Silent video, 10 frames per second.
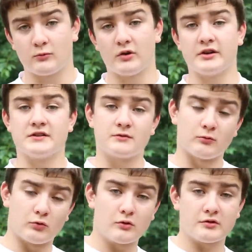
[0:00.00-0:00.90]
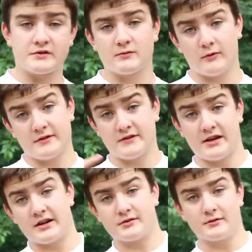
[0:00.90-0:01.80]
One is rewards, one's
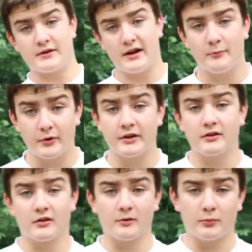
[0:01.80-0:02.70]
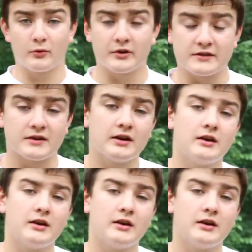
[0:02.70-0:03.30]
the actual tap button to earn points,